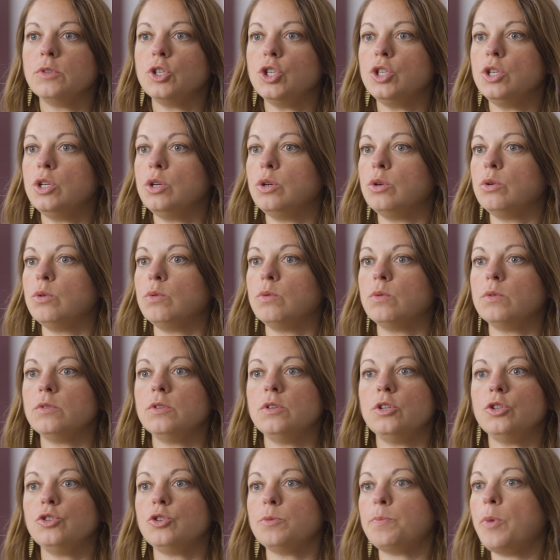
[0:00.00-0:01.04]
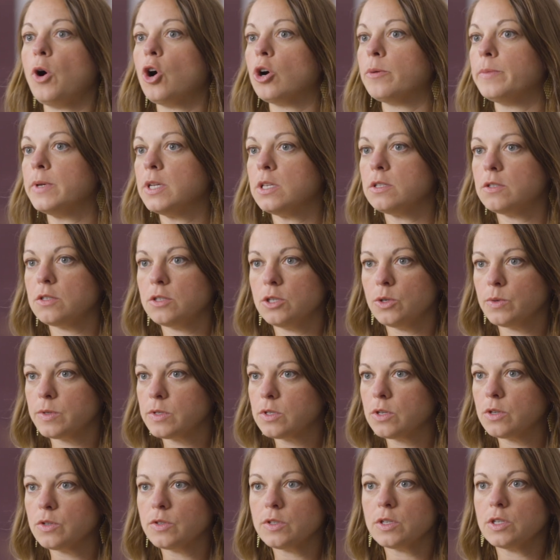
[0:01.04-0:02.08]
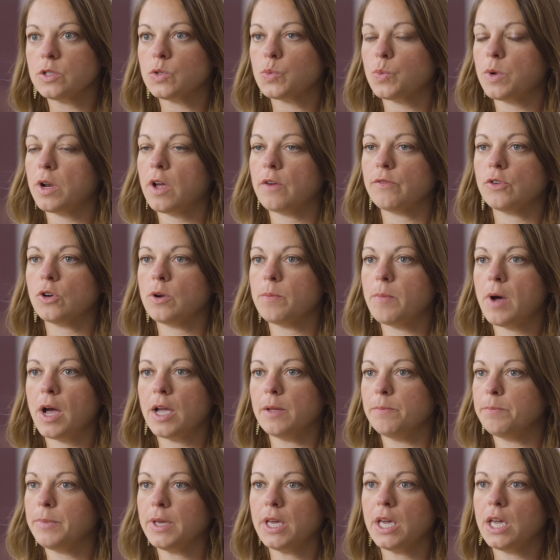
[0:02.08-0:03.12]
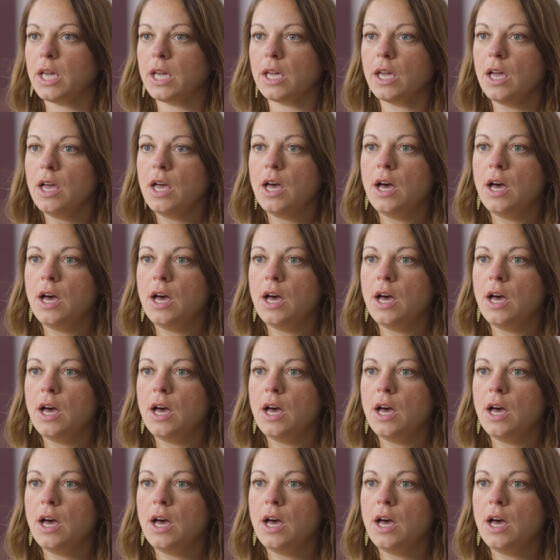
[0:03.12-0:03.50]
new departments, new associates, whatever it might be.